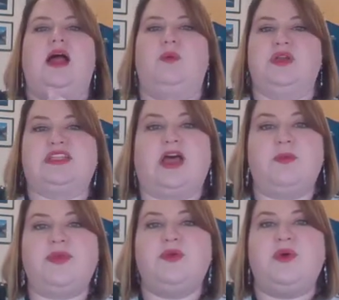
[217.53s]
I want to
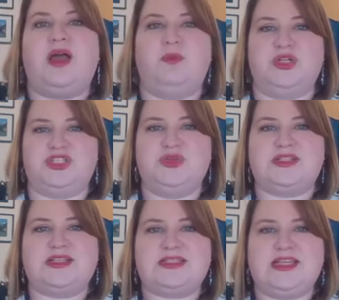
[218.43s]
help you. I want you
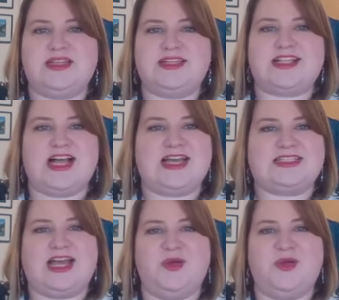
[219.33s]
to succeed in this class.